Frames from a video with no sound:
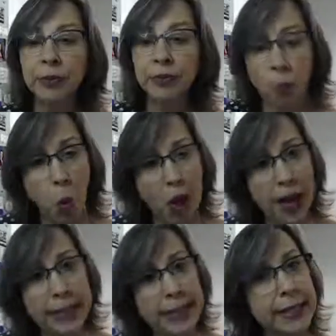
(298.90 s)
One
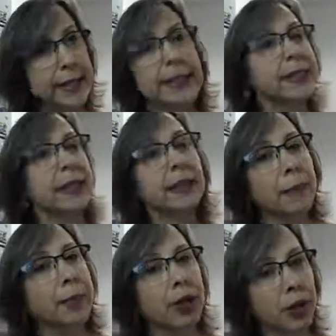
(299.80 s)
idea is to
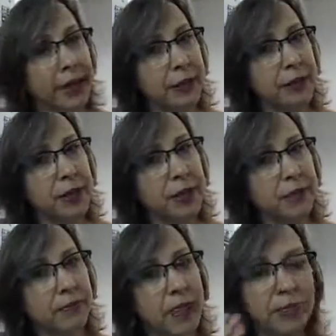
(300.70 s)
lump your gifts.
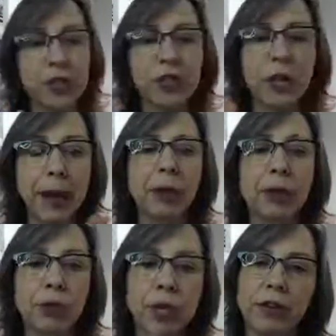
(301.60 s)
If there's an amount
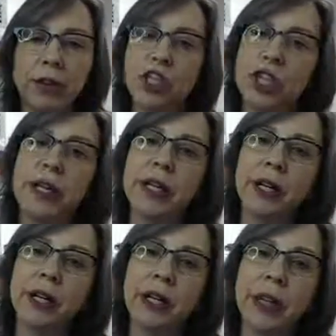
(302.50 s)
you give each
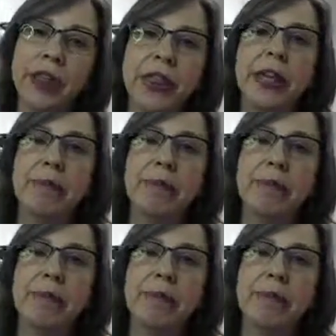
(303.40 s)
year, think